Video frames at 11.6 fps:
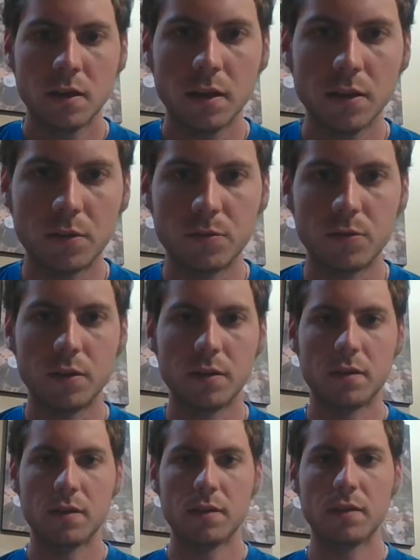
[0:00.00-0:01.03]
Hello
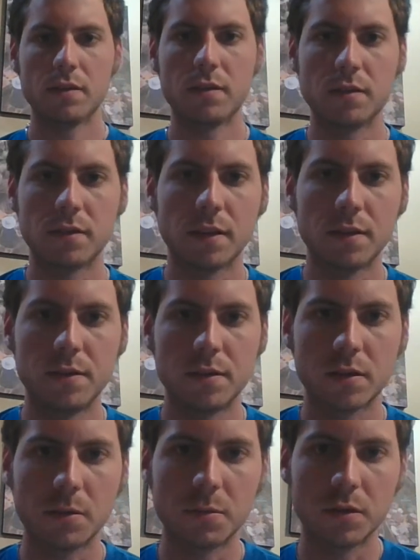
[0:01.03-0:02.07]
everyone, this is Tyler
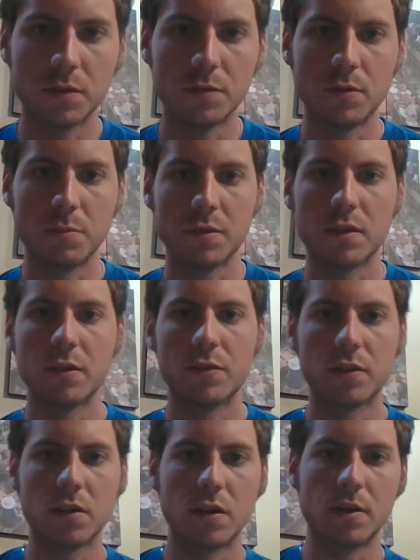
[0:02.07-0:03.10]
coming to you from
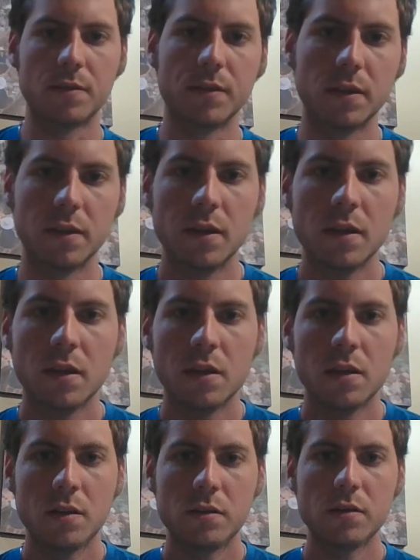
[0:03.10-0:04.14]
THA Coffee.
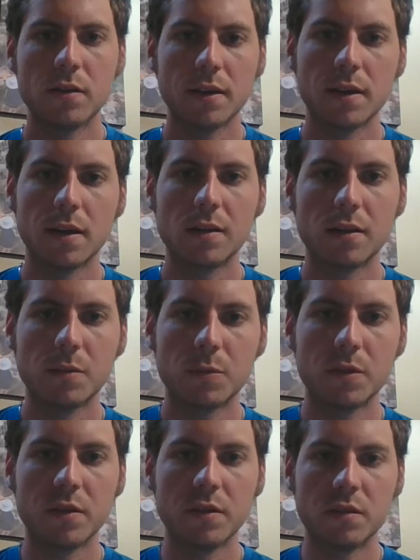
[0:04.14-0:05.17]
Today I am
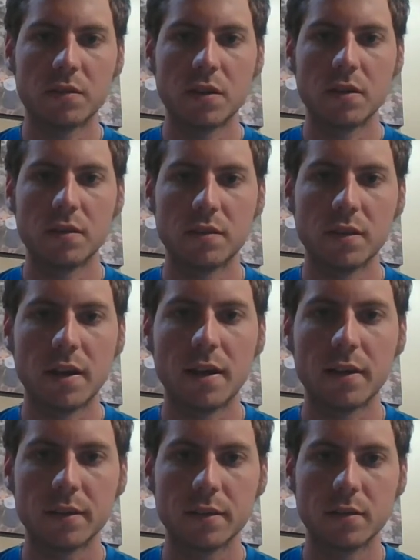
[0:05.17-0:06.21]
going to discuss a
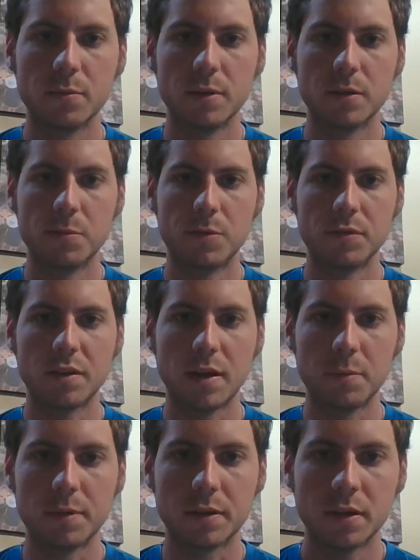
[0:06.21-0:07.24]
highly debatable
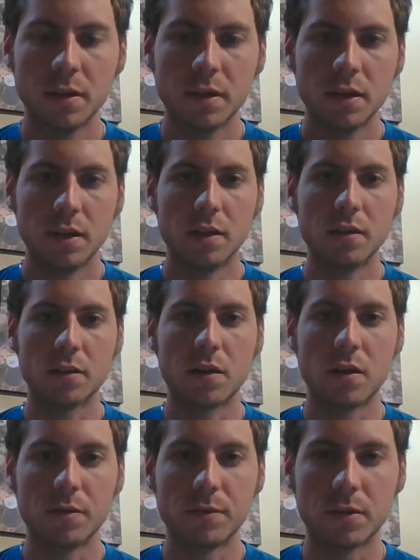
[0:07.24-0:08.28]
topic in the
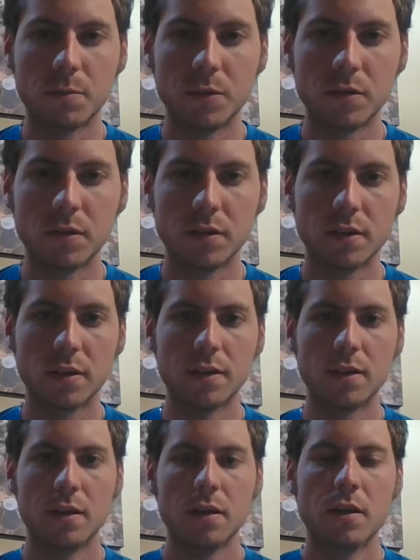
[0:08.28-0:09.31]
coffee community,
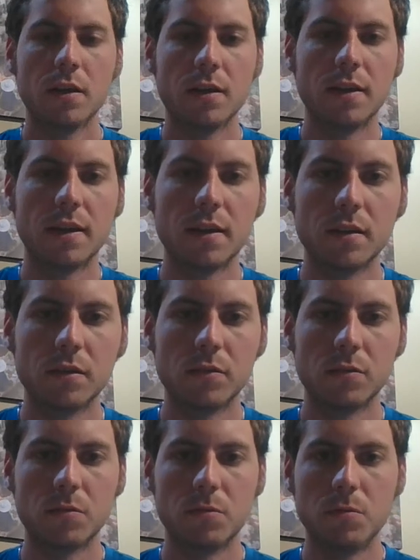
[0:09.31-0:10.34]
and that
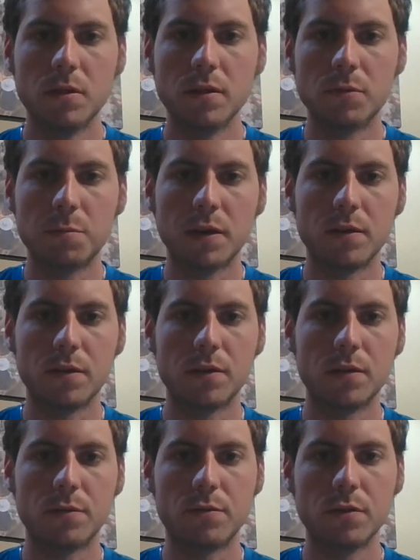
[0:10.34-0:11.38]
is, what is better,
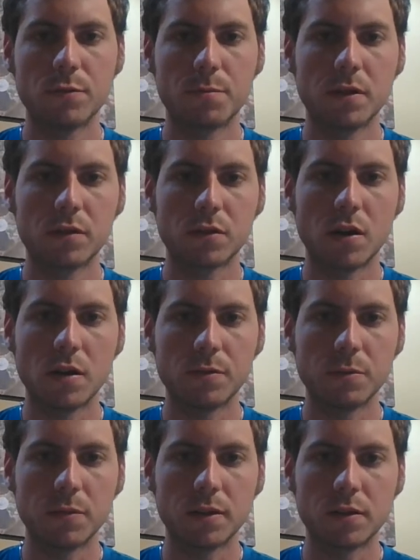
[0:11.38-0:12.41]
the French press
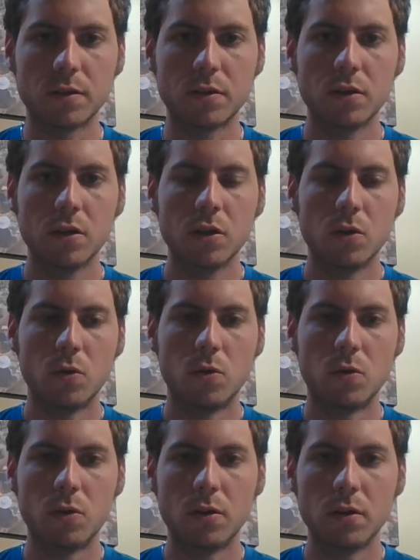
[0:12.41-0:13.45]
coffee maker
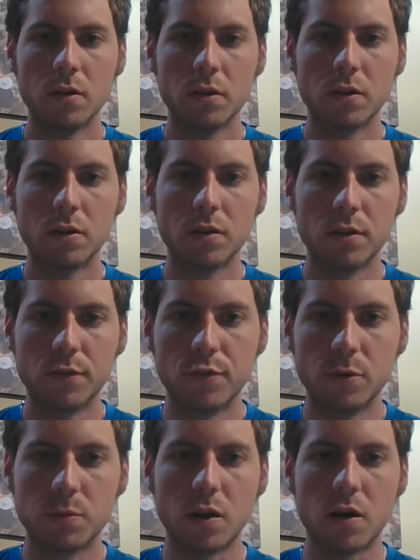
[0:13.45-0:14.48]
or the
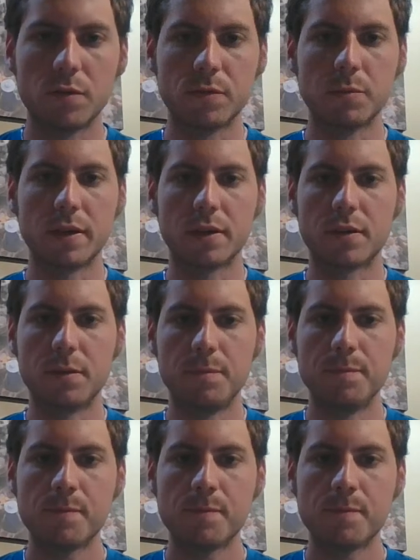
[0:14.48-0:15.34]
drip coffee maker?